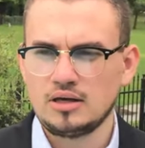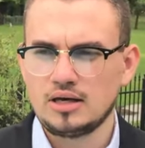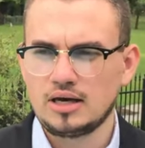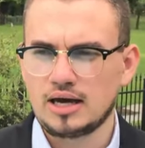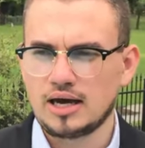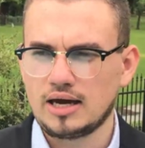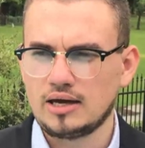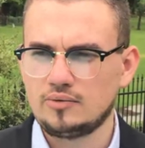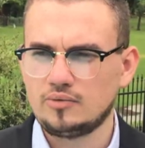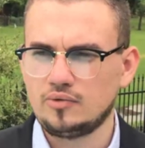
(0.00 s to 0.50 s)

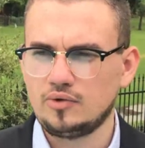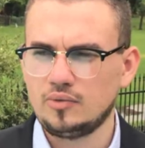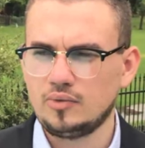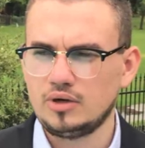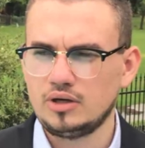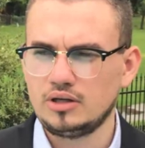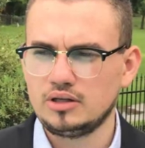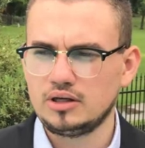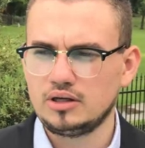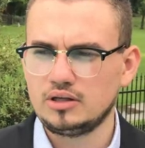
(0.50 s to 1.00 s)
And when we
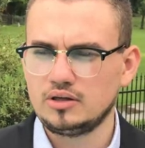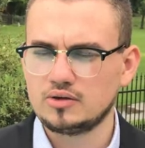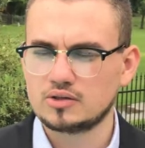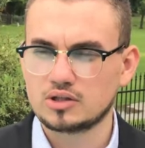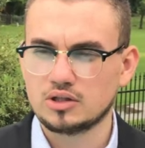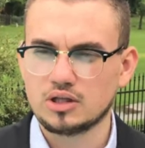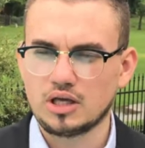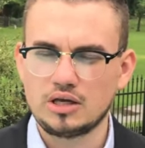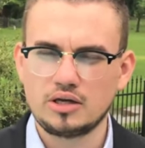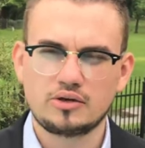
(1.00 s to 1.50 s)
went in there, there was
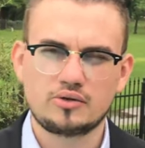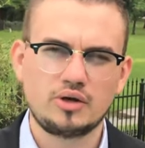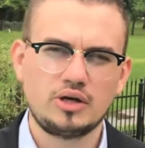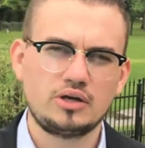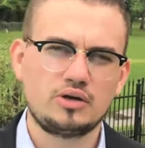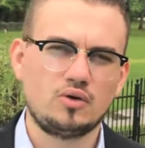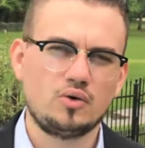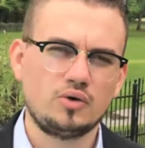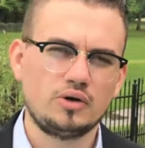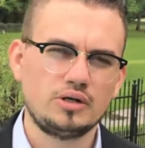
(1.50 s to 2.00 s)
a lot of great
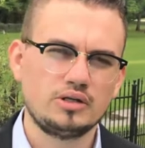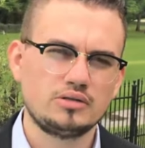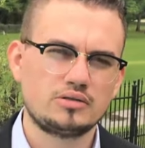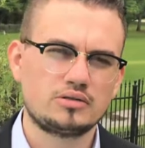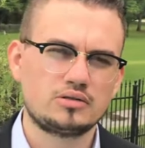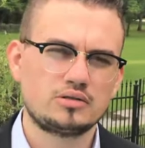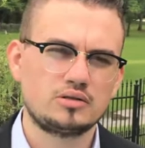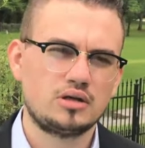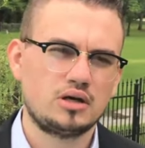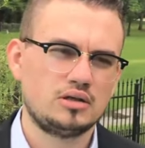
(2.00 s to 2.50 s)

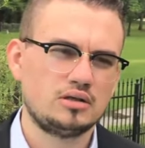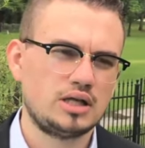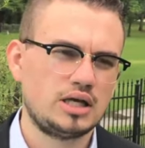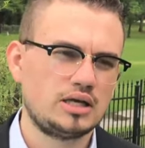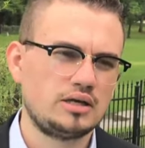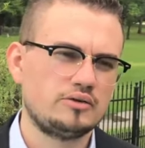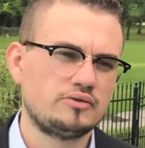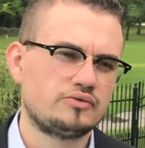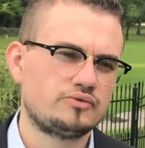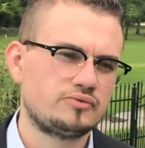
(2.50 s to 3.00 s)
coins, a
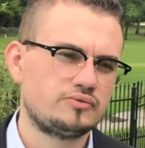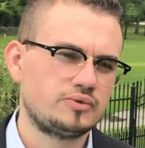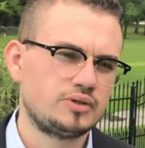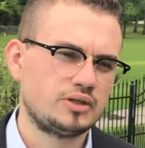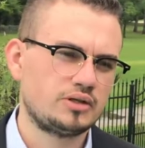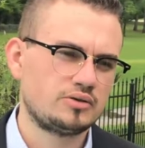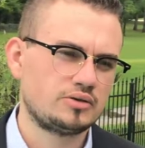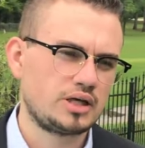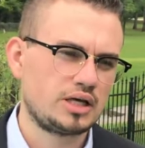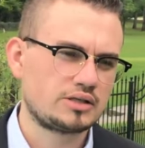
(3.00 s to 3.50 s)
lot of you
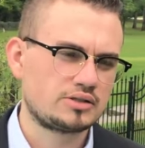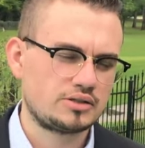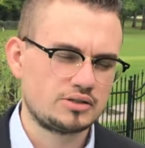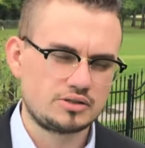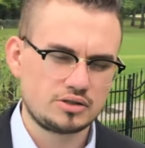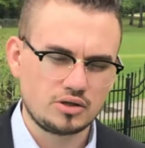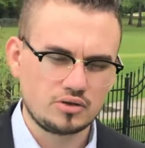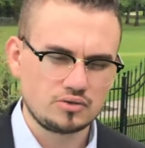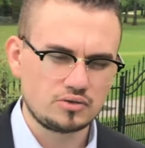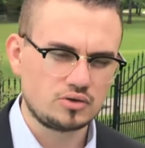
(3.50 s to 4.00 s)
know nicely
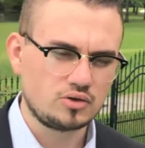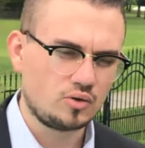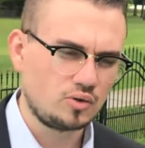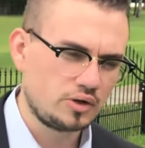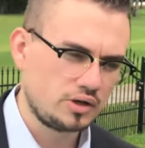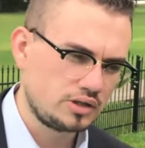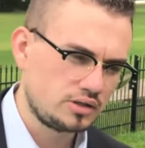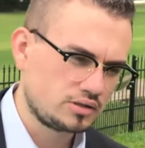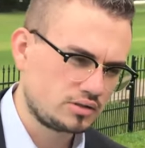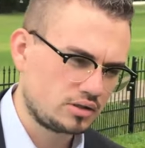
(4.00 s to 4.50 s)
toned
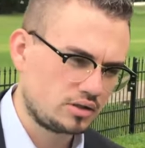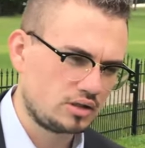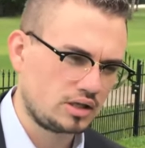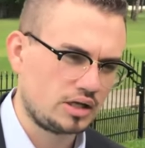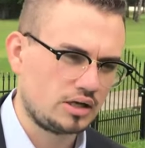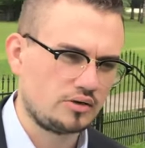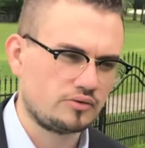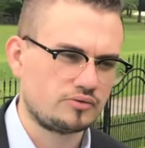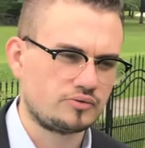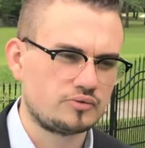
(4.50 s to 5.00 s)
coins, a
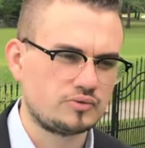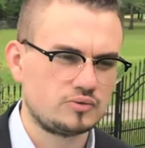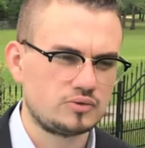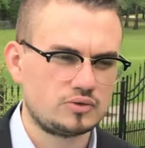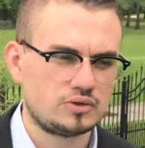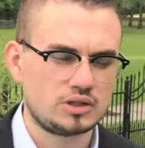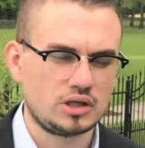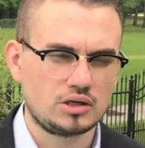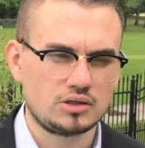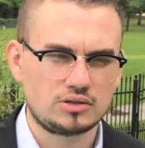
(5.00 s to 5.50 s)
lot of
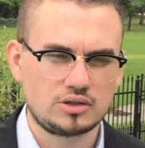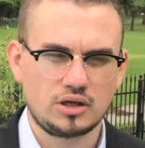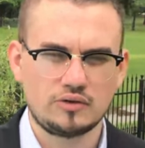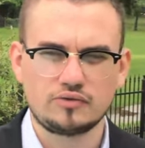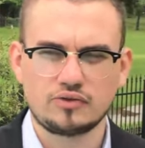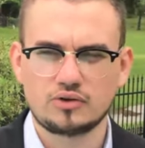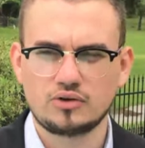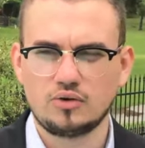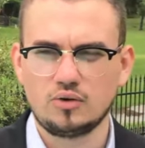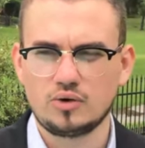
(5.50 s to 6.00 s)

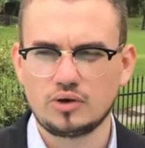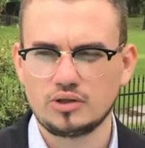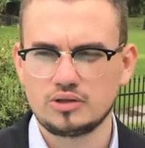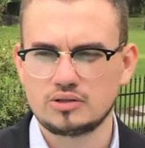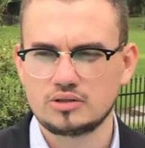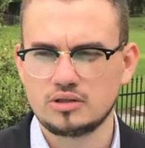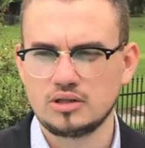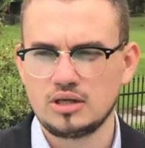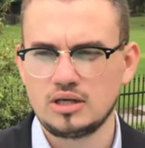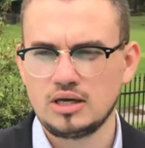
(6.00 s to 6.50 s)
tougher
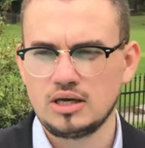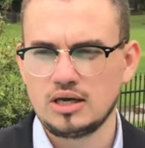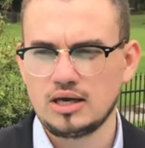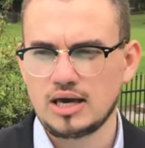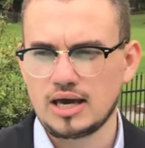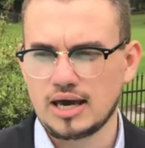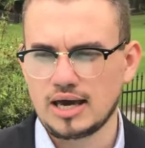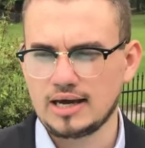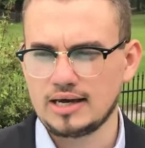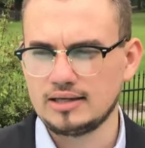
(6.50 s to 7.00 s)
coins,
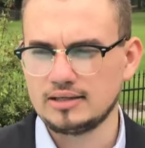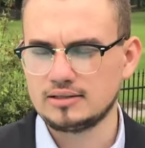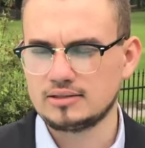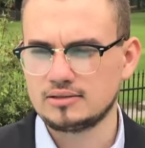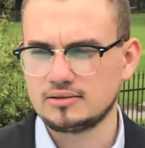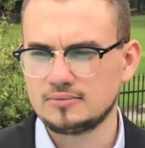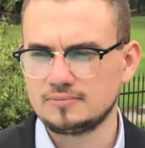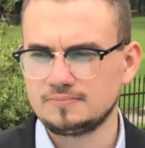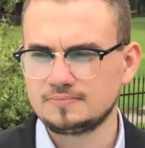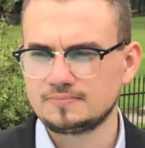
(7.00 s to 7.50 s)
and
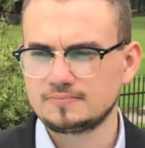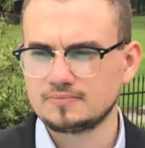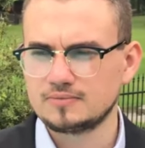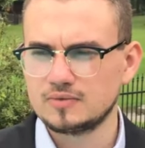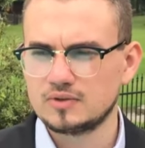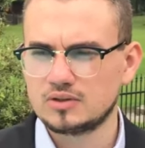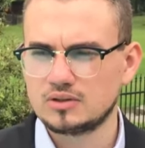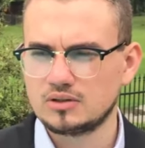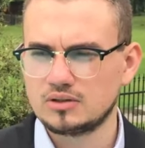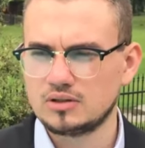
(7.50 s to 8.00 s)

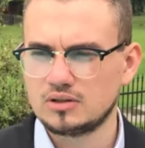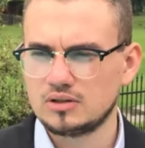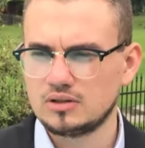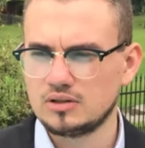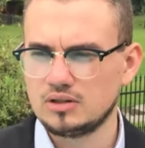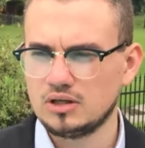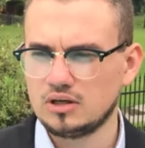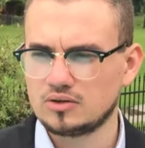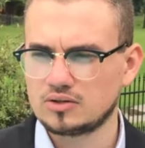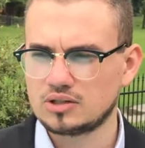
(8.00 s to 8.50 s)

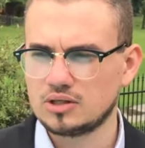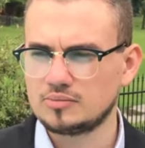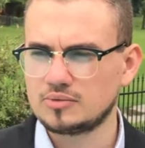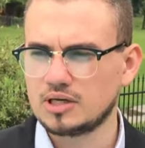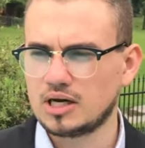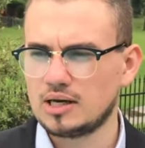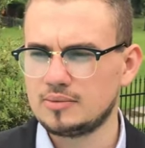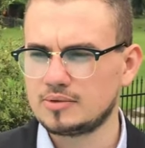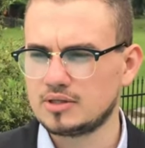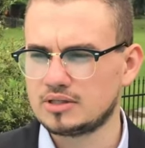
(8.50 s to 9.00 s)
you know
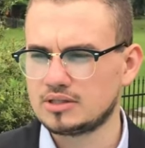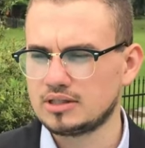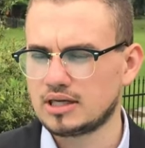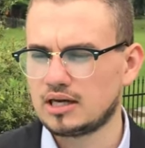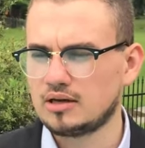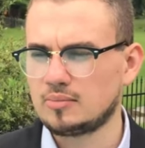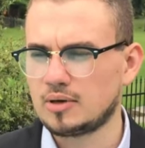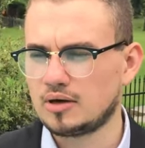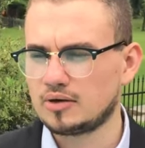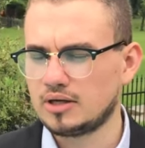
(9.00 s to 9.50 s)
sometimes it's
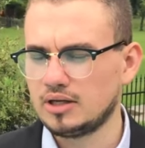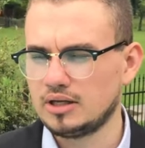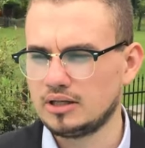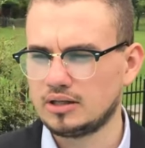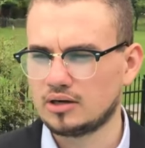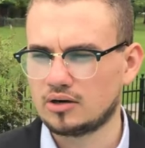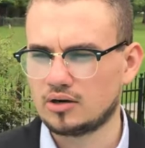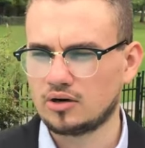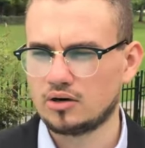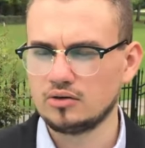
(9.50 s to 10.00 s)
not about getting
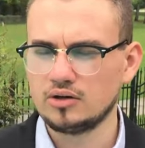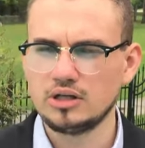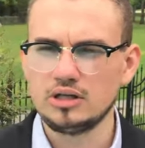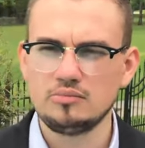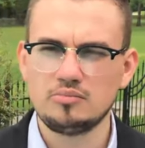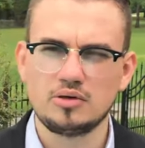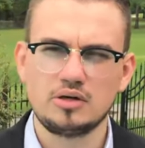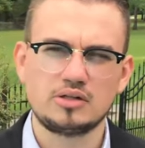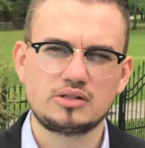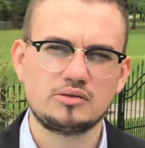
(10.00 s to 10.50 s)
there early,
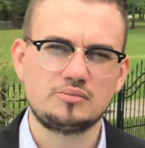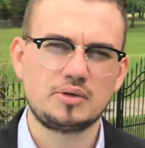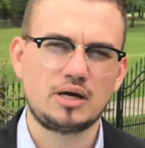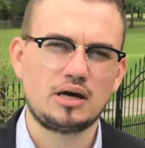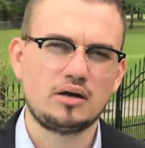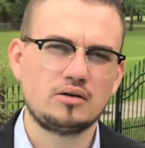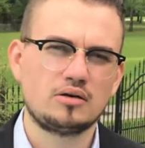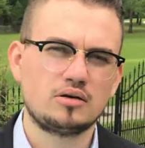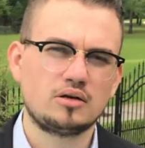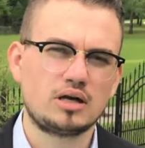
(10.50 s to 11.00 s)
but it's
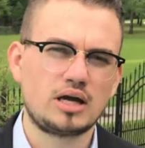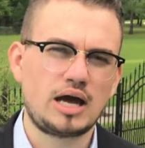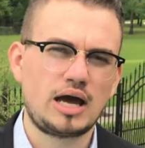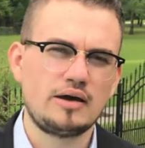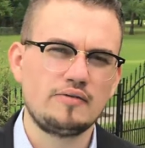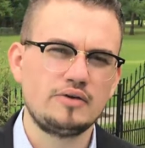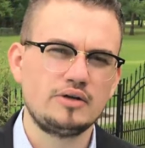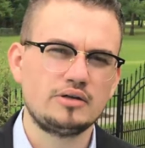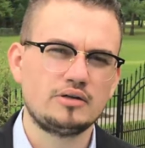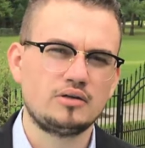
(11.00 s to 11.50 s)
about
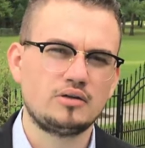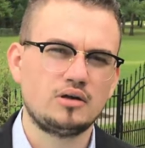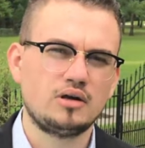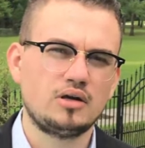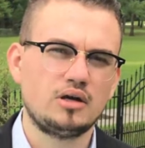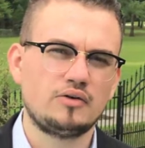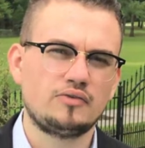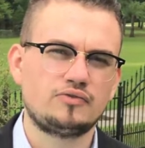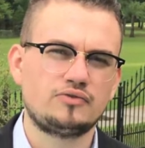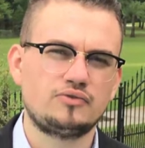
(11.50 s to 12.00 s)
having
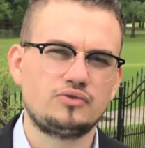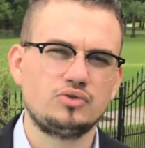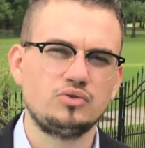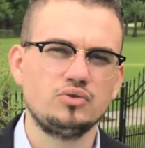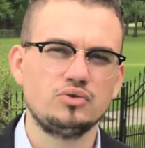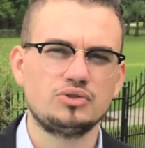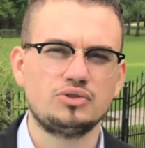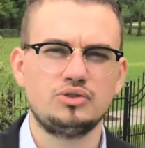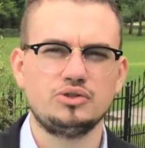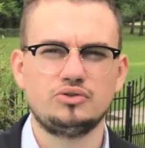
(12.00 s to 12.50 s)
enough
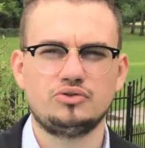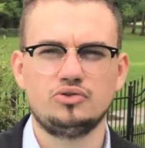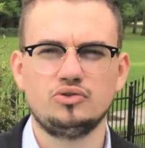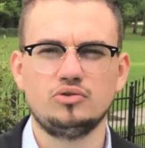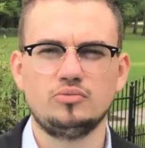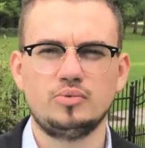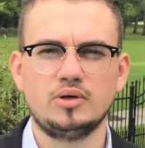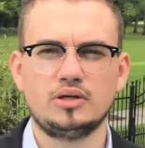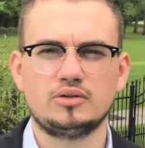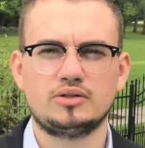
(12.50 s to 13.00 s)
tools in your
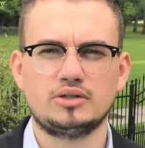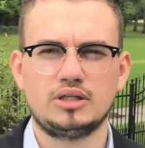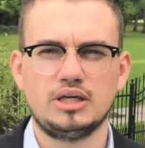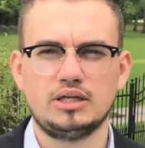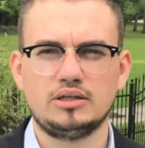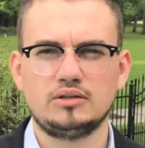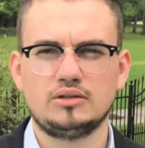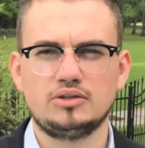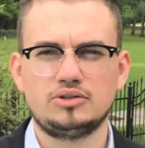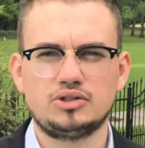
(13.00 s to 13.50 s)
tool belt to
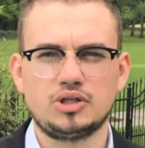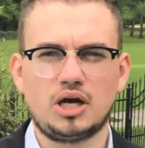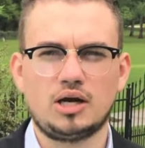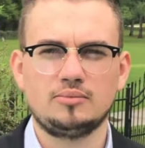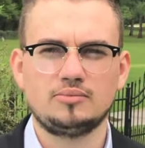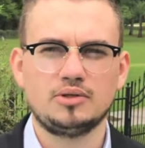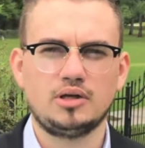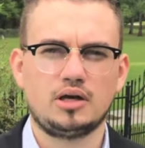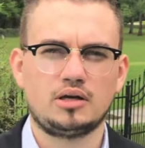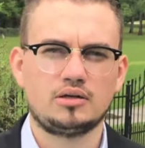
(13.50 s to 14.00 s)
get the
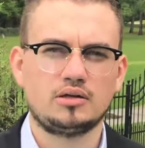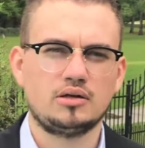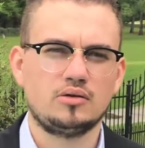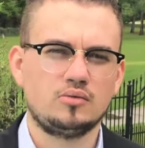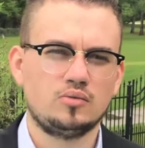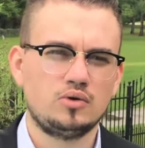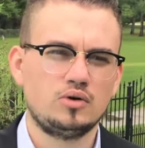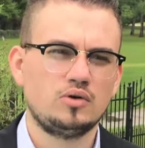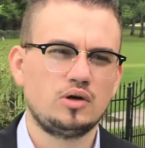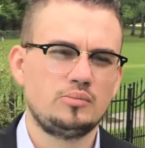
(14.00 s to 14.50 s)
job done.
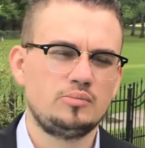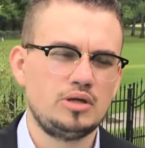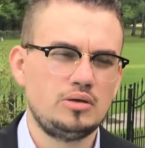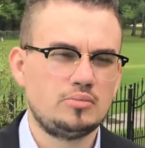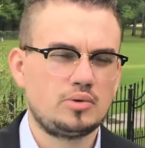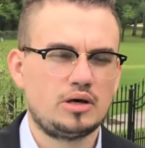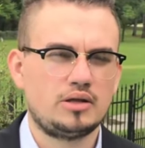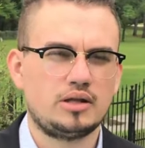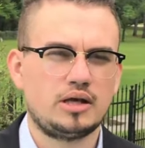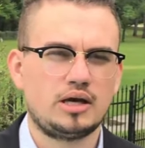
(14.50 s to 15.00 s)
And what do I mean
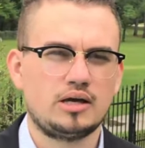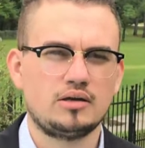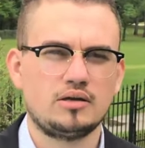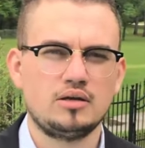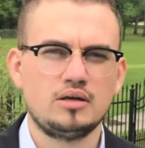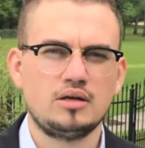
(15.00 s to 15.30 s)
by that?